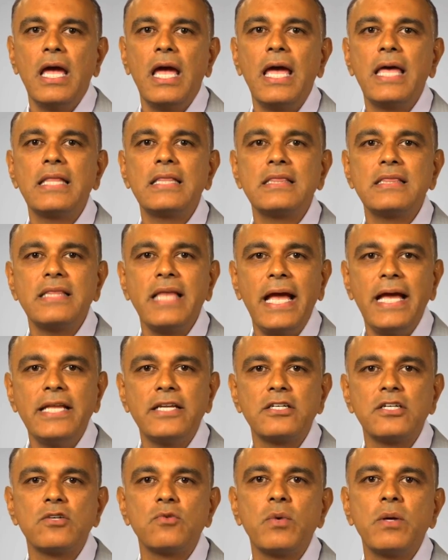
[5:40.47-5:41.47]
and
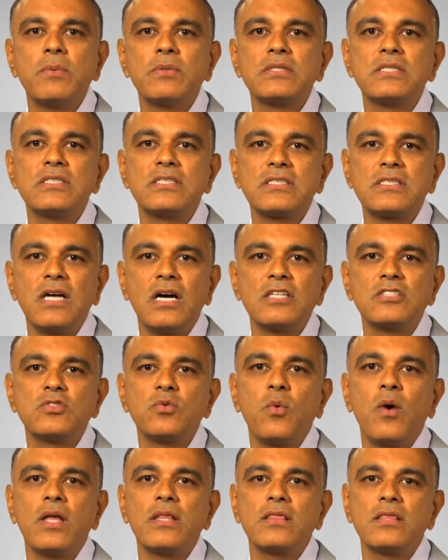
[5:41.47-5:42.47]
later we will discuss
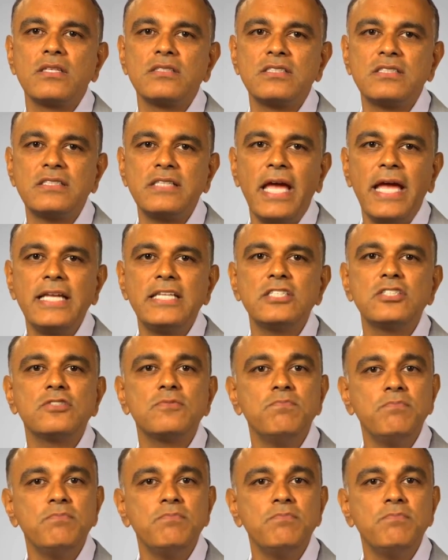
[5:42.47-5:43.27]
what the stages